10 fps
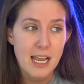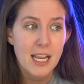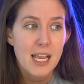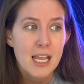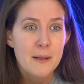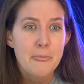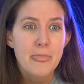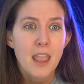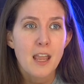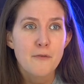like,
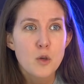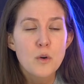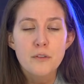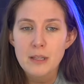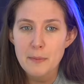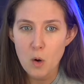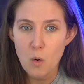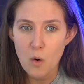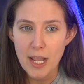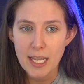if you could flip a
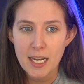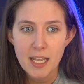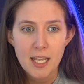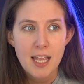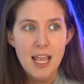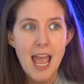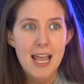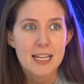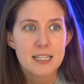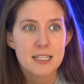coin
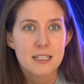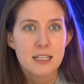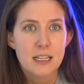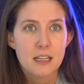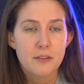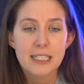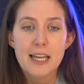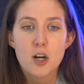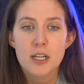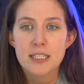and if it
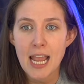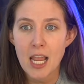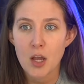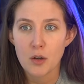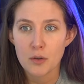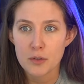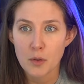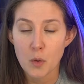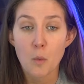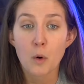landed on tails,
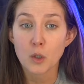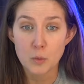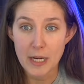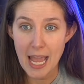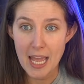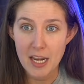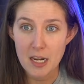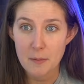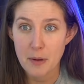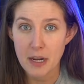the world would
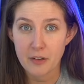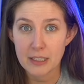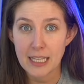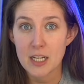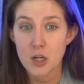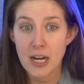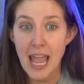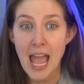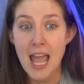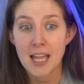end, but if it landed on
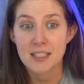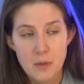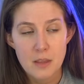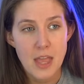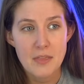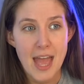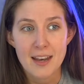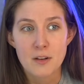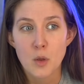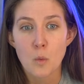heads,
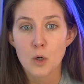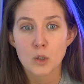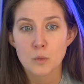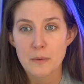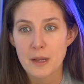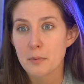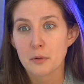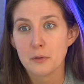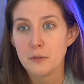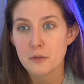then the world would be
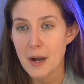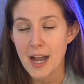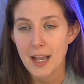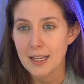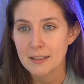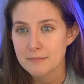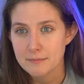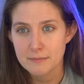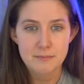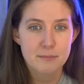improved by
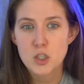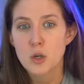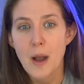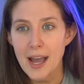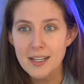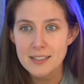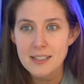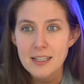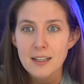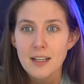
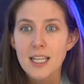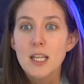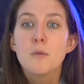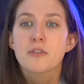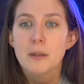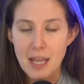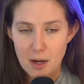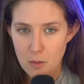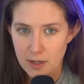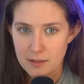2x, he would flip
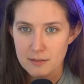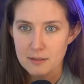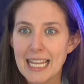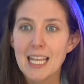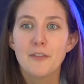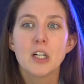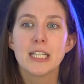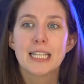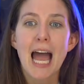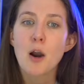that coin. He felt
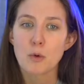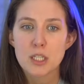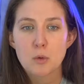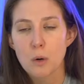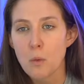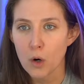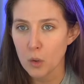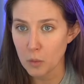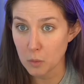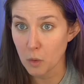like that risk
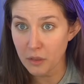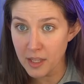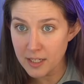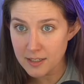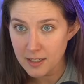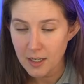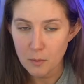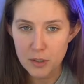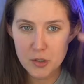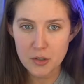reward was worth it,
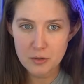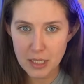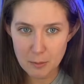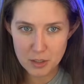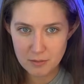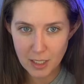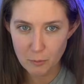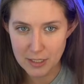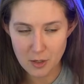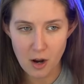which he was just very
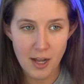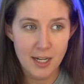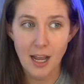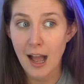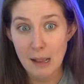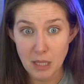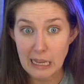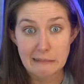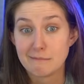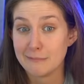risk on. I'm
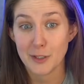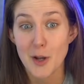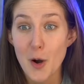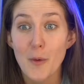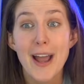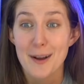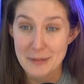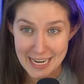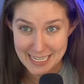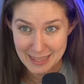like, no way
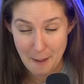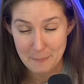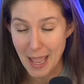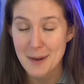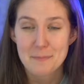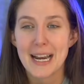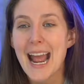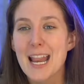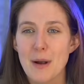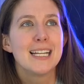I'm taking that bet. But
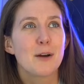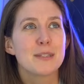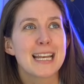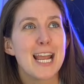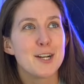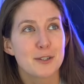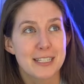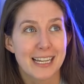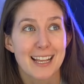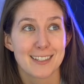anyway, that was an
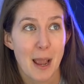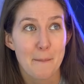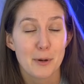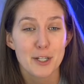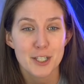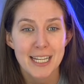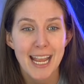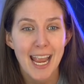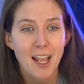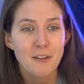interesting example she
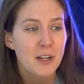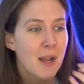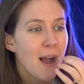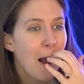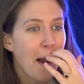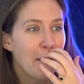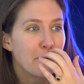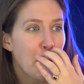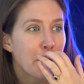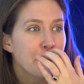gave of